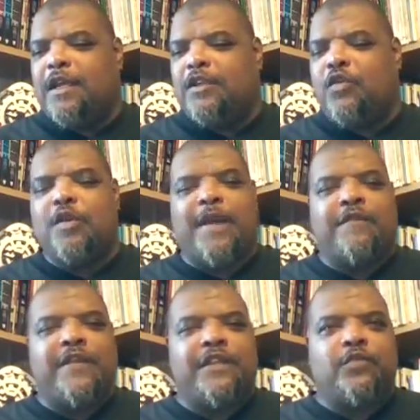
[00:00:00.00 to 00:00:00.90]
talk
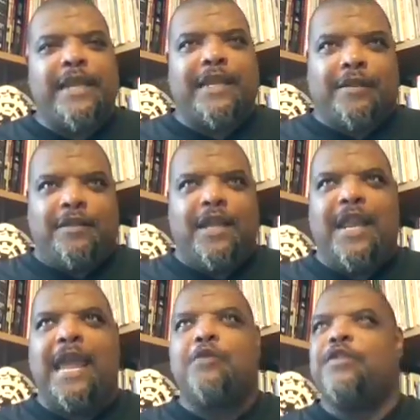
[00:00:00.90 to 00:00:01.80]
about Venezuela and
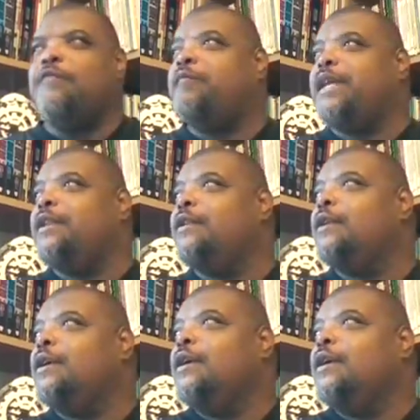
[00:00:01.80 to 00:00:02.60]
how they've been